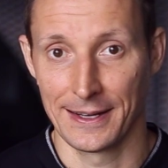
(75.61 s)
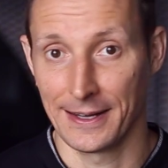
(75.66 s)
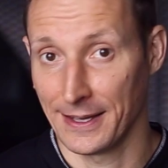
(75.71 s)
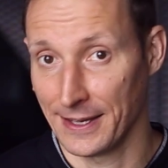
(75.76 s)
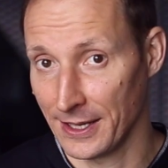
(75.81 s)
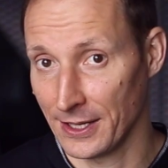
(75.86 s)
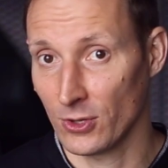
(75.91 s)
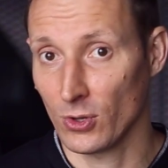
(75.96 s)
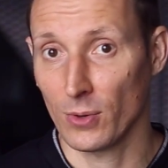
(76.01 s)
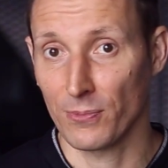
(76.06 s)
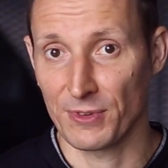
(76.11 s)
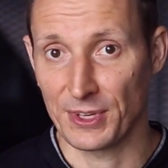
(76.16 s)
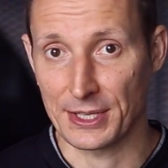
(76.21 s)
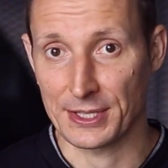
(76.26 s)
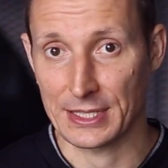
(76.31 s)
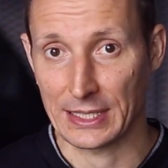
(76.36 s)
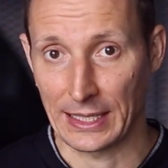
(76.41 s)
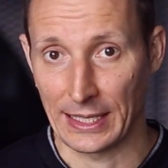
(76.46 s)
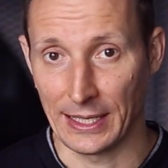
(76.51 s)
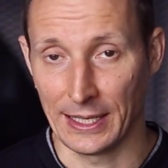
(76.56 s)
And
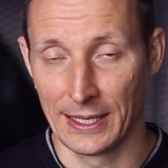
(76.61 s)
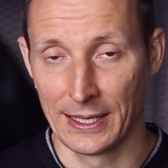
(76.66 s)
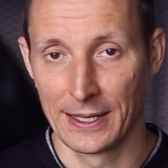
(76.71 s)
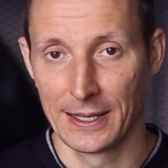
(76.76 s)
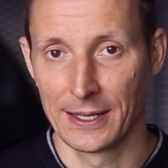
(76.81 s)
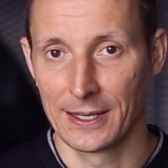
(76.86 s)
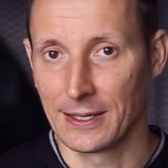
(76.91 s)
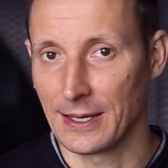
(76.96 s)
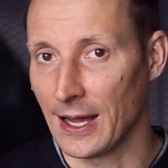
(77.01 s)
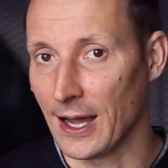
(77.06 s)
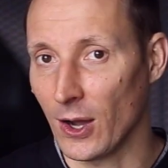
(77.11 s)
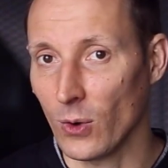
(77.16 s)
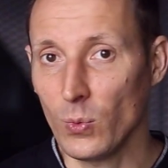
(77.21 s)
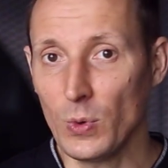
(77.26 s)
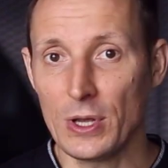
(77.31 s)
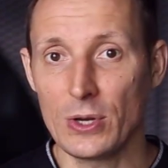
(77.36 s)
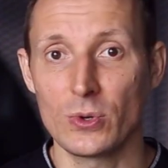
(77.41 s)
obviously, how we